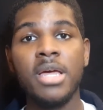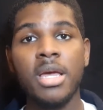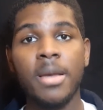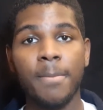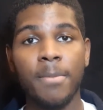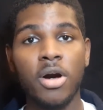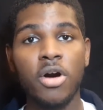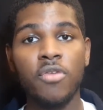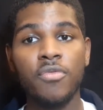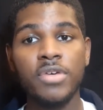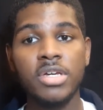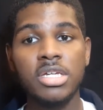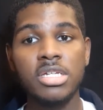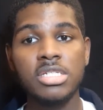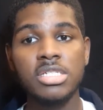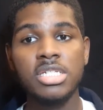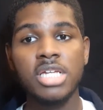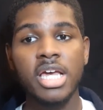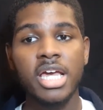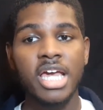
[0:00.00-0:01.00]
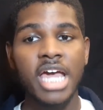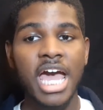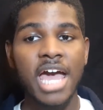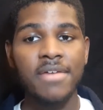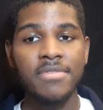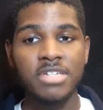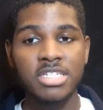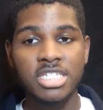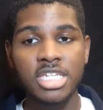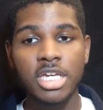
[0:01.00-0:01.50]
movies
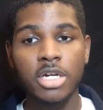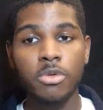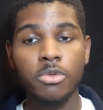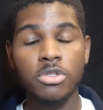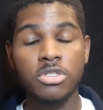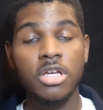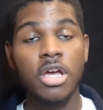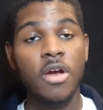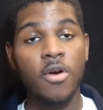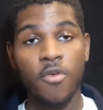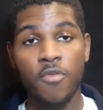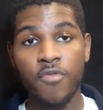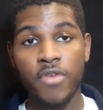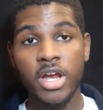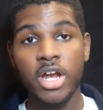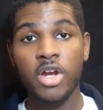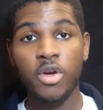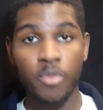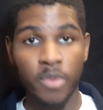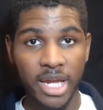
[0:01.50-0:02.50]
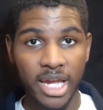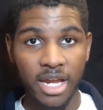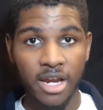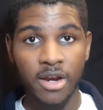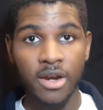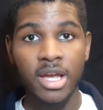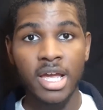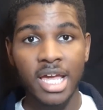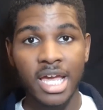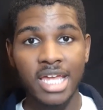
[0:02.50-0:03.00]
having sequels are very
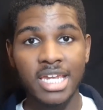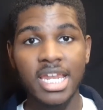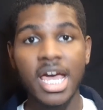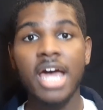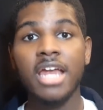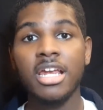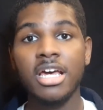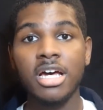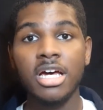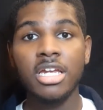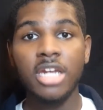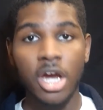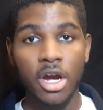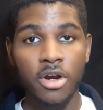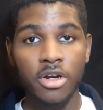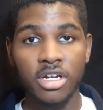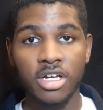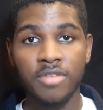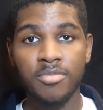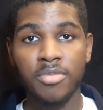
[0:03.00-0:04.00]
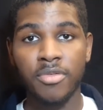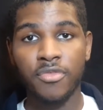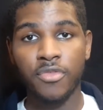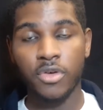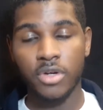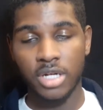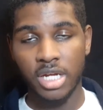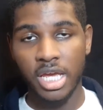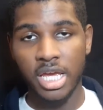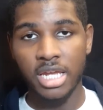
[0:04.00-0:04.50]
rare and not unheard of
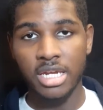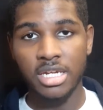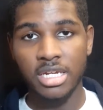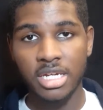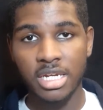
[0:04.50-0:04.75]
before then.